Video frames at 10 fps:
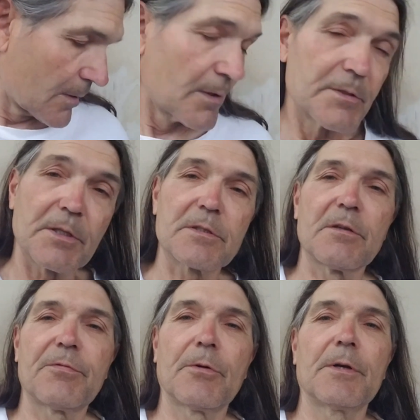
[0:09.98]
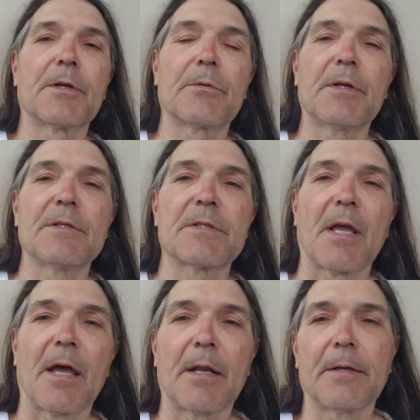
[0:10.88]
64 degrees
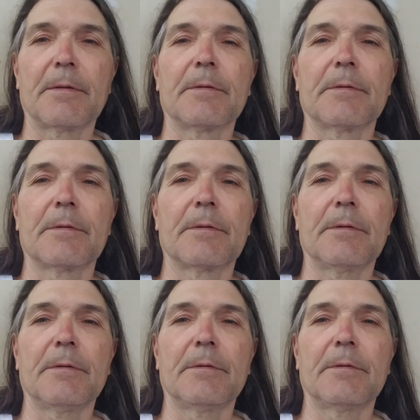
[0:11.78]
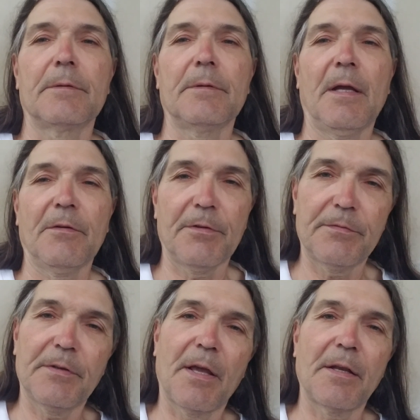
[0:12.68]
at
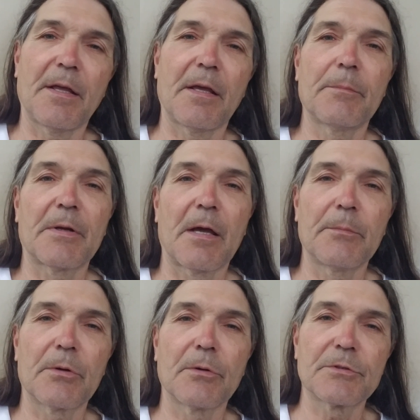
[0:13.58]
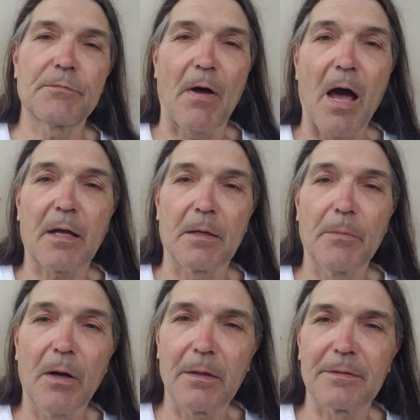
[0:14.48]
8:58 a.m. and I'm your host, Bob. Come
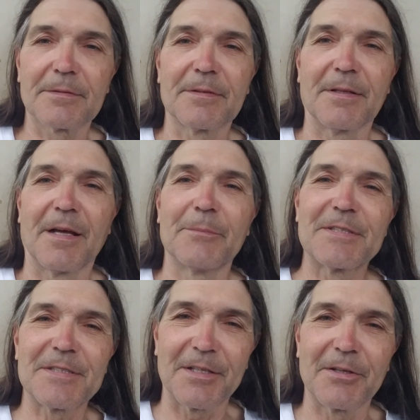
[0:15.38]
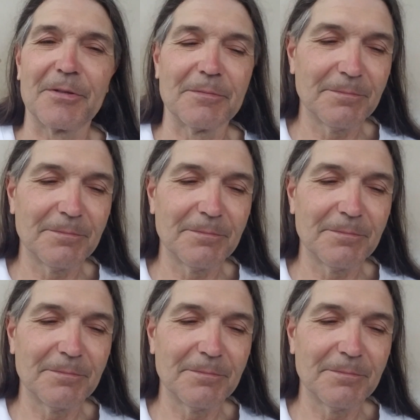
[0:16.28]
on, I'm a sinner.